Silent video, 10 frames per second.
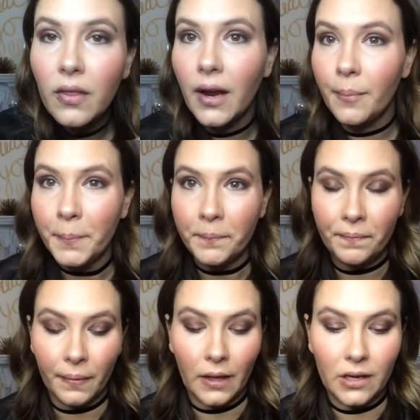There.
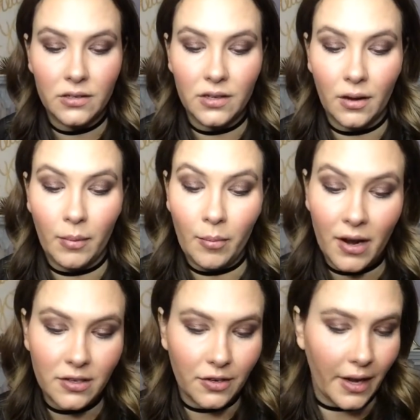So now my
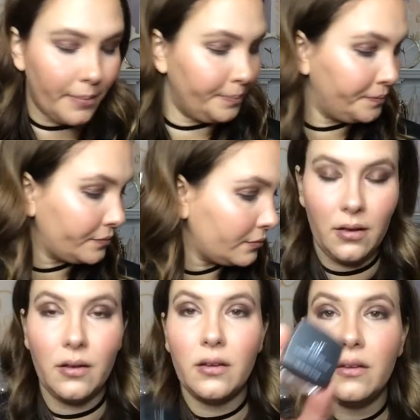brows are done.
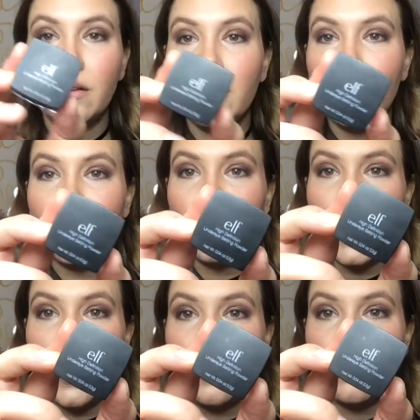
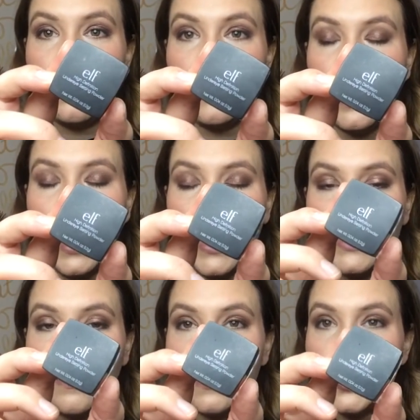e.l.f. High
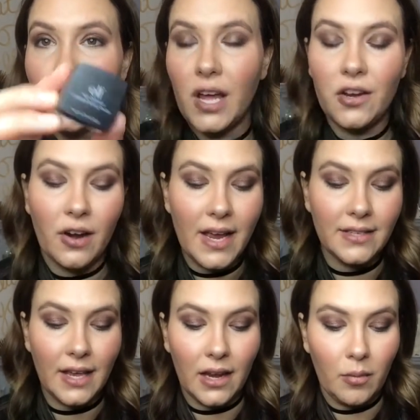Definition Under Eye
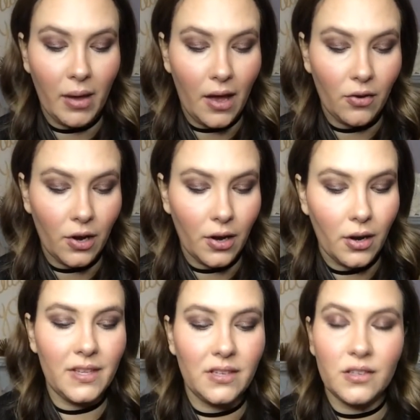Setting Powder.
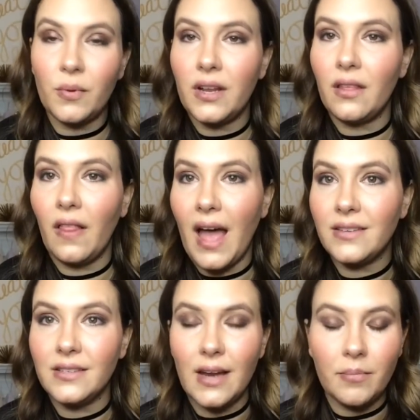This is one of the
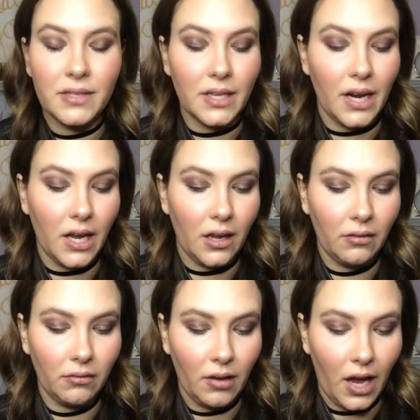last steps that
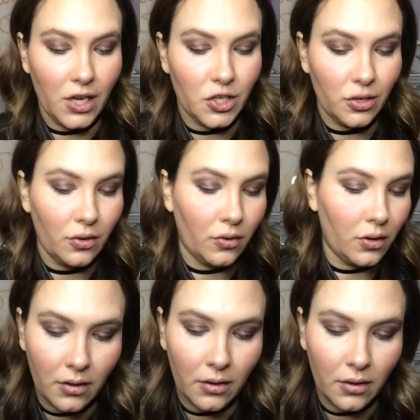I do.